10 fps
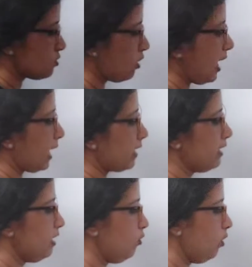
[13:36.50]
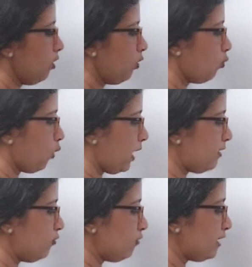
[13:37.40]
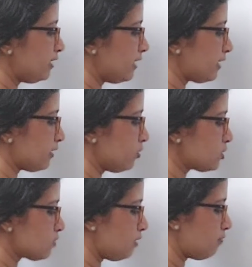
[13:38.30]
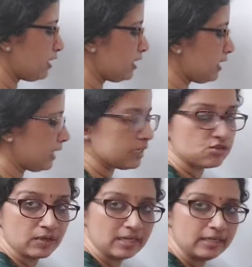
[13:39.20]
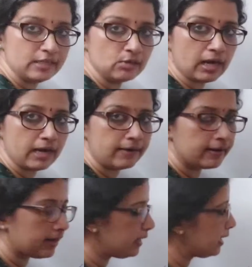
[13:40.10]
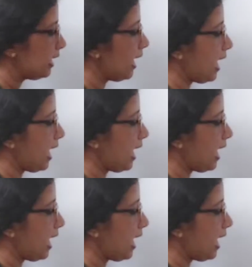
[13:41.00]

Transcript: So angle 1, when they reduced from 120 to 100,